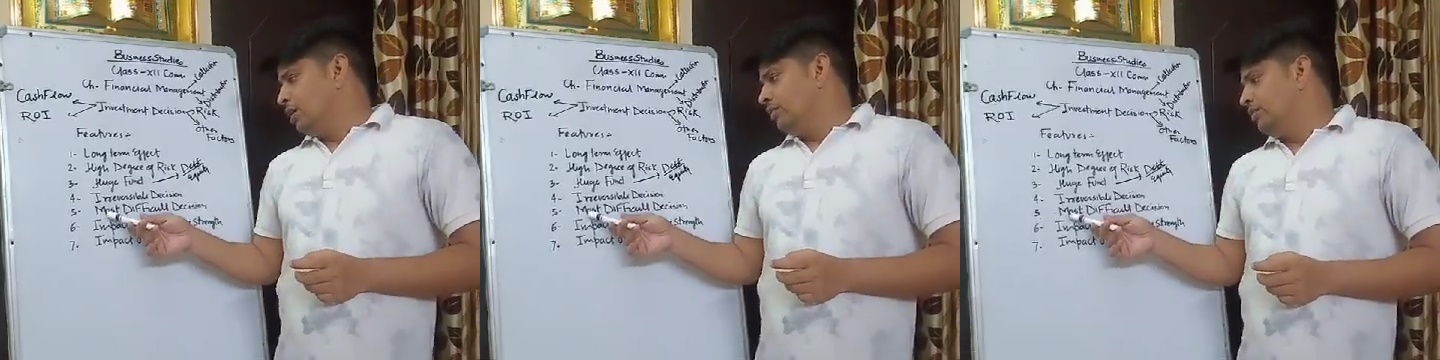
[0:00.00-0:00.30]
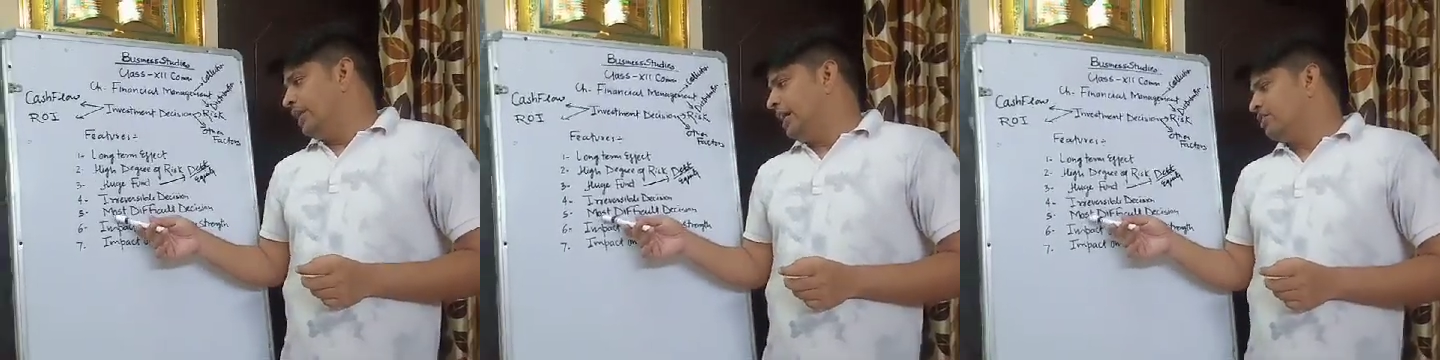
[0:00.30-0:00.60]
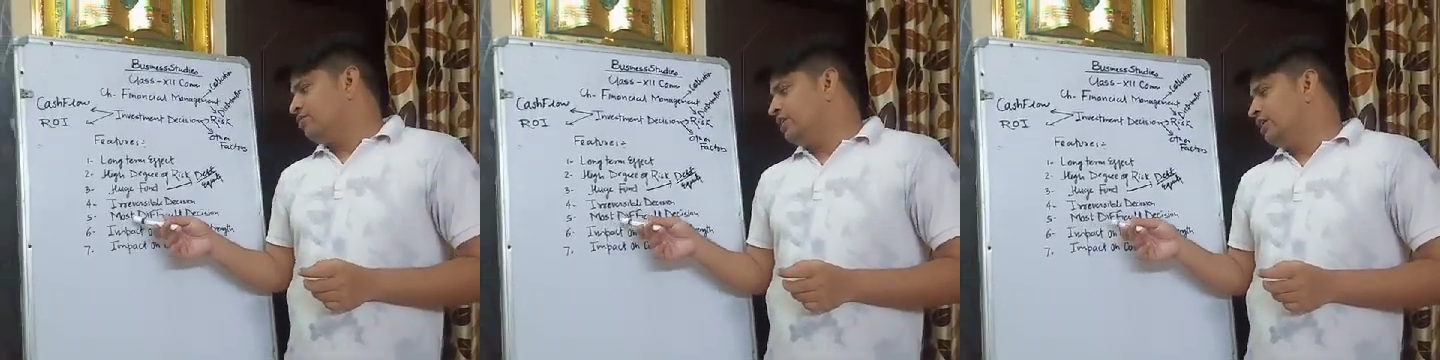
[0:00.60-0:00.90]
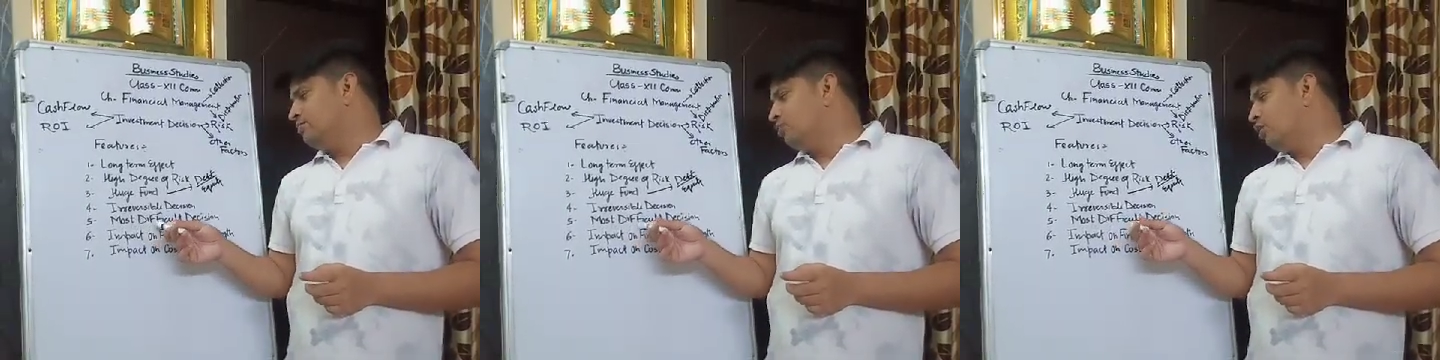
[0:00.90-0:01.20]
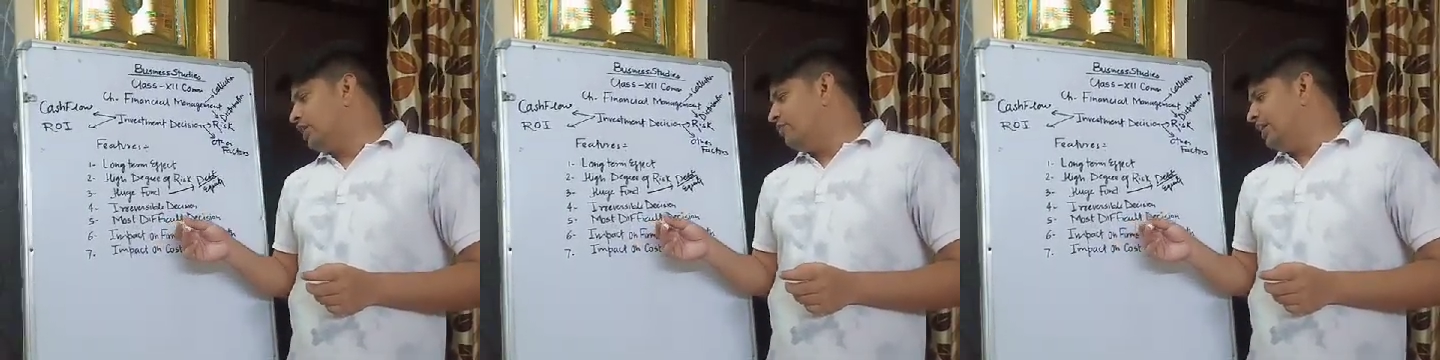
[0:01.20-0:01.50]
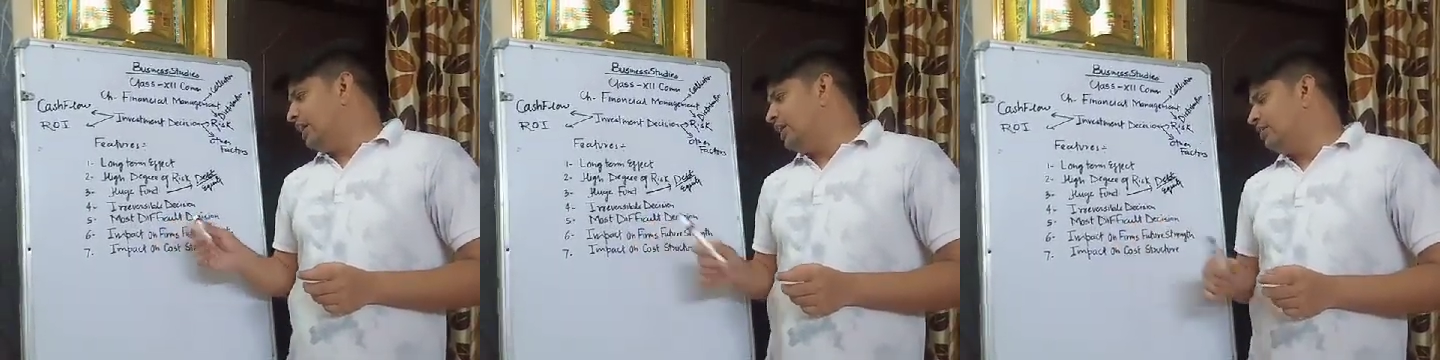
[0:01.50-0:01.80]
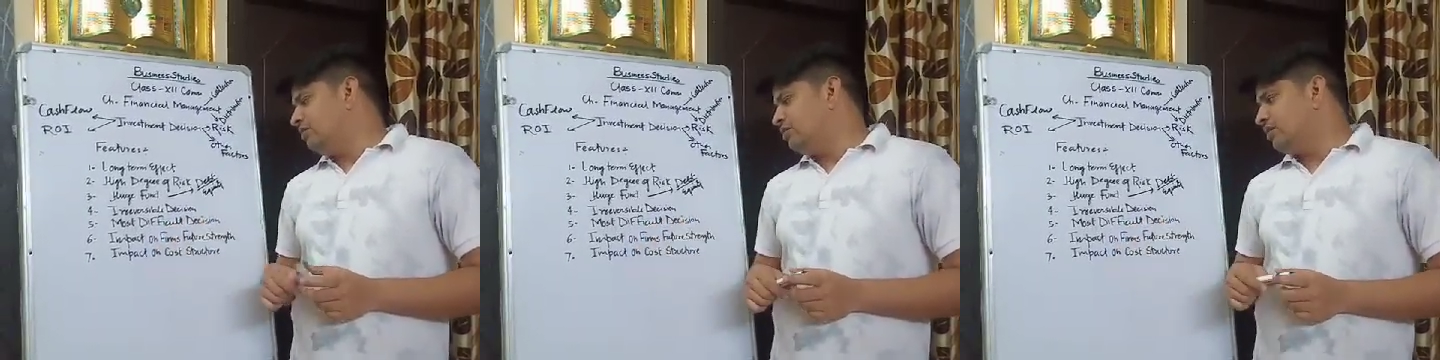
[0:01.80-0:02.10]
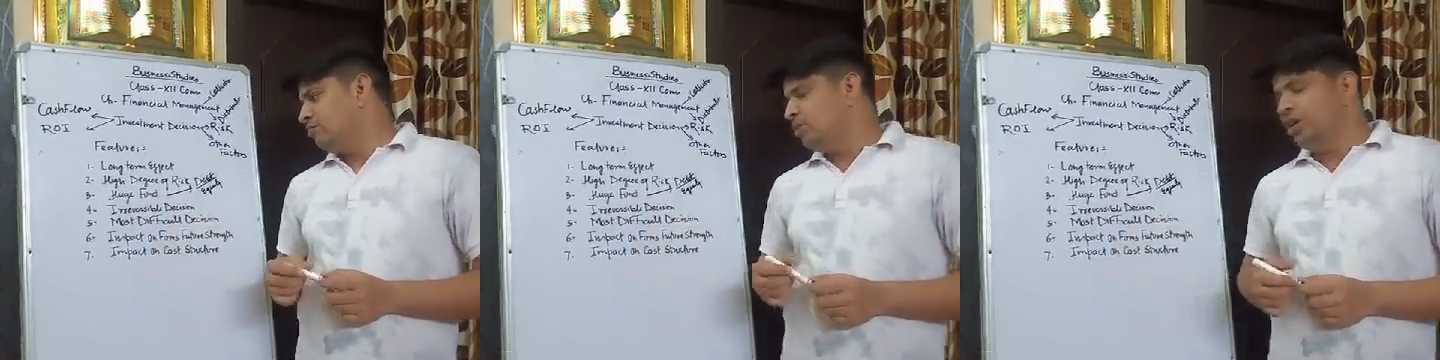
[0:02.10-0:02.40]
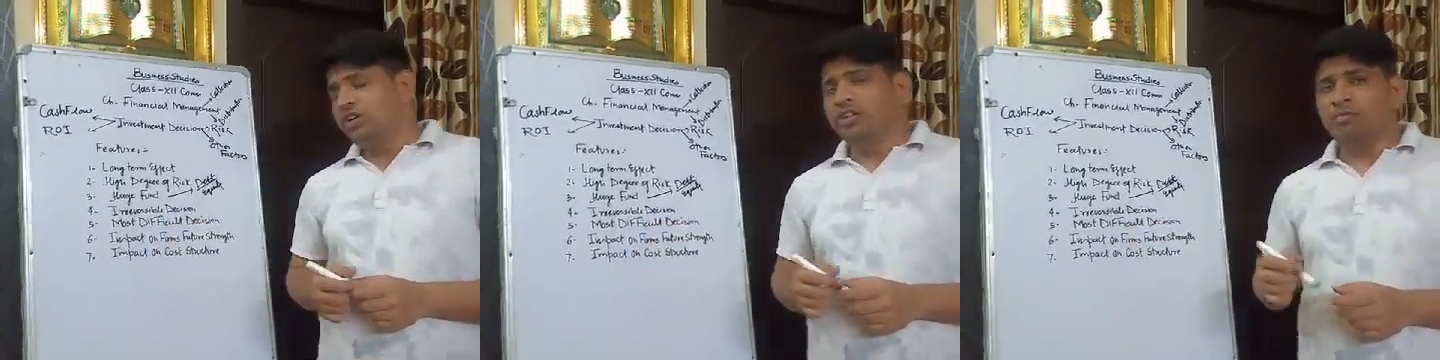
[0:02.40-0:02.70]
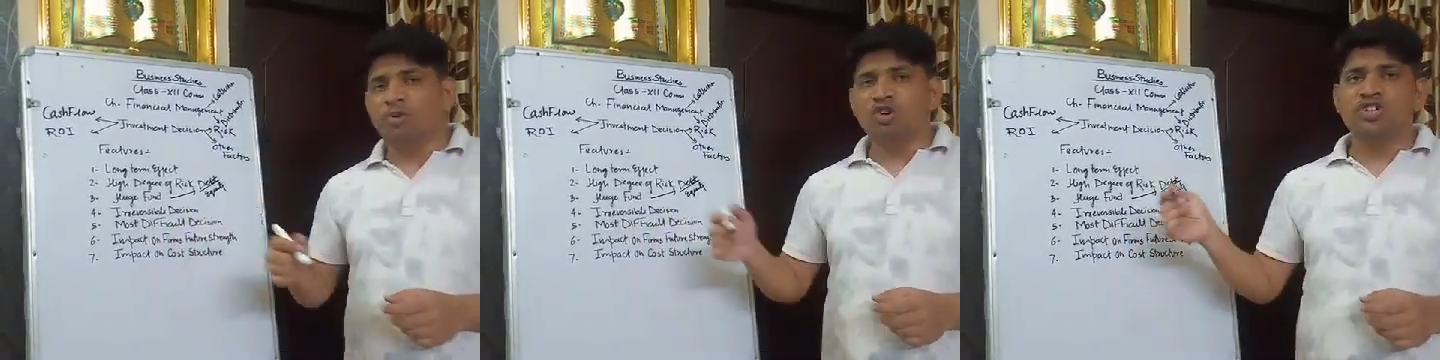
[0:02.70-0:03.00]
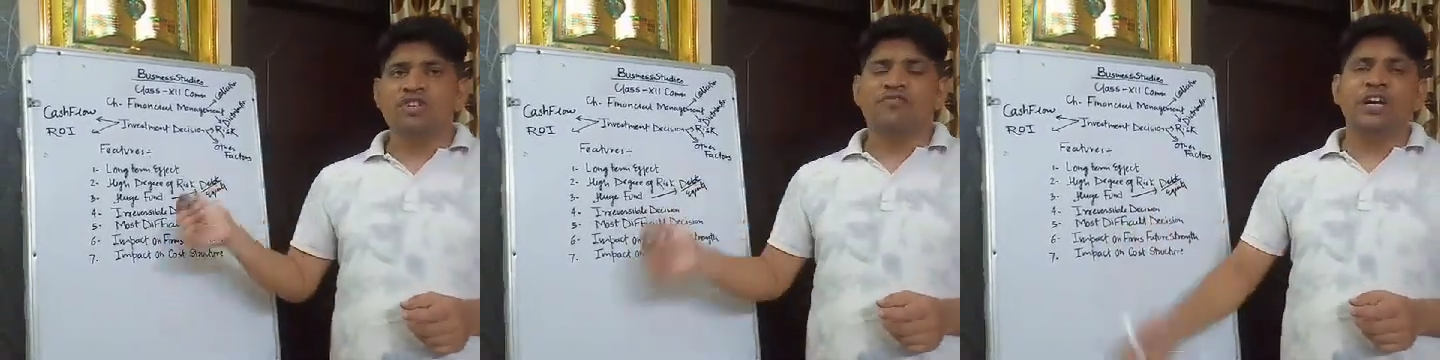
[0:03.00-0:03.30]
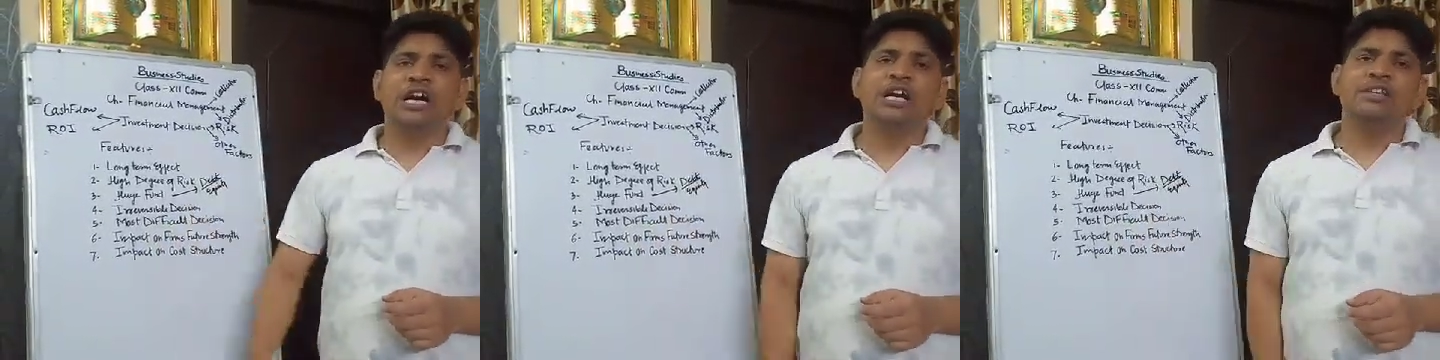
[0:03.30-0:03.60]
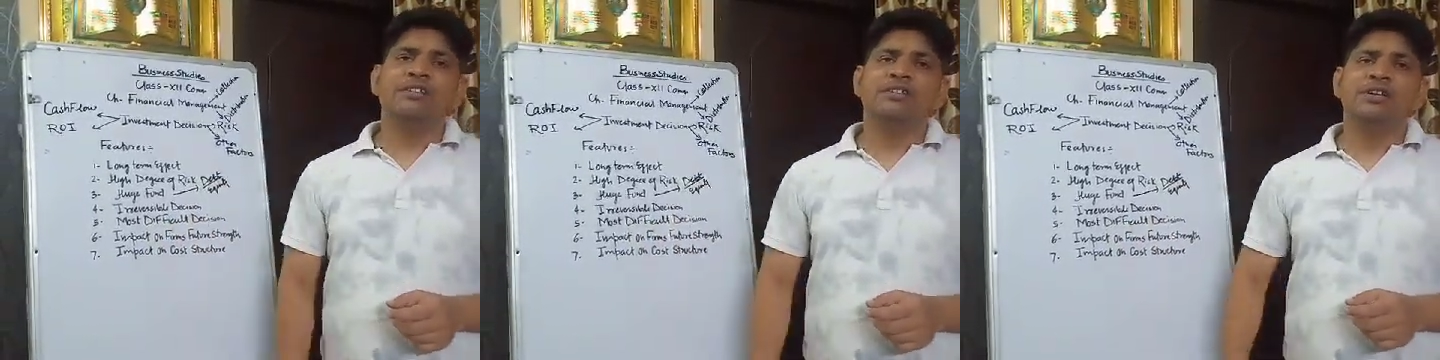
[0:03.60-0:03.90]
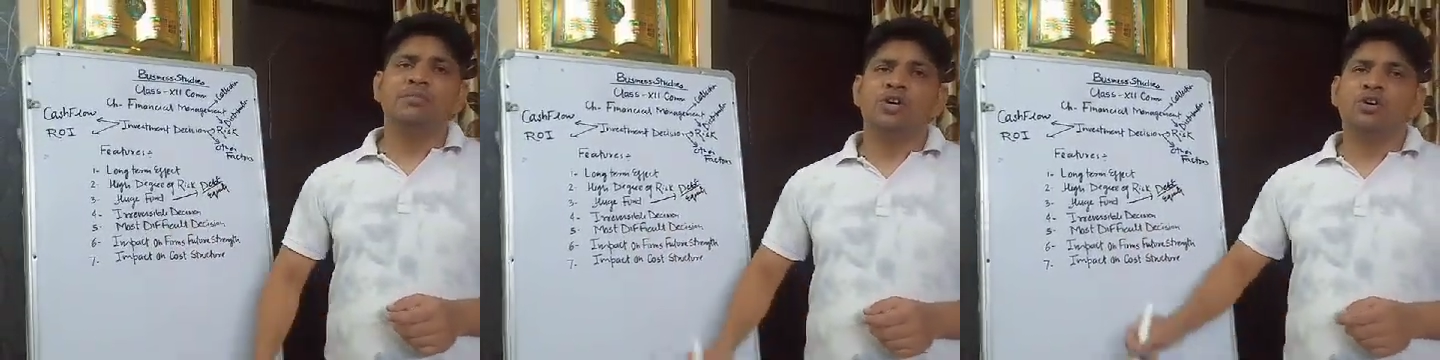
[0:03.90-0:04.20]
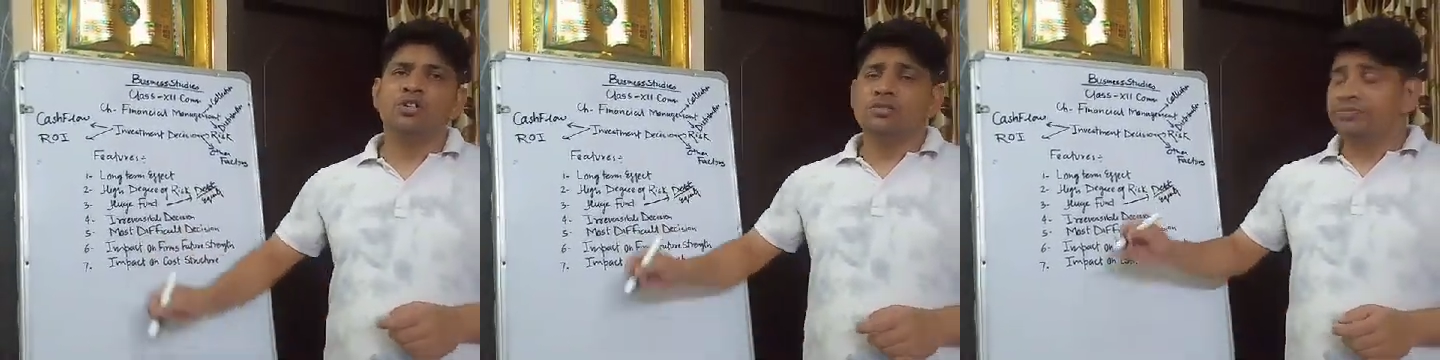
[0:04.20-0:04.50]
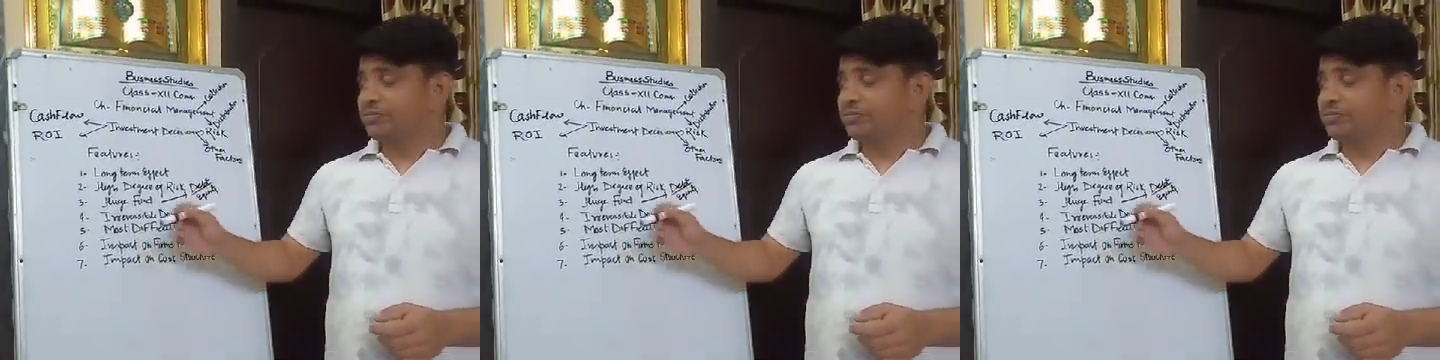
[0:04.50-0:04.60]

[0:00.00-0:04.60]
The next one is more difficult decision. It is the most difficult decision because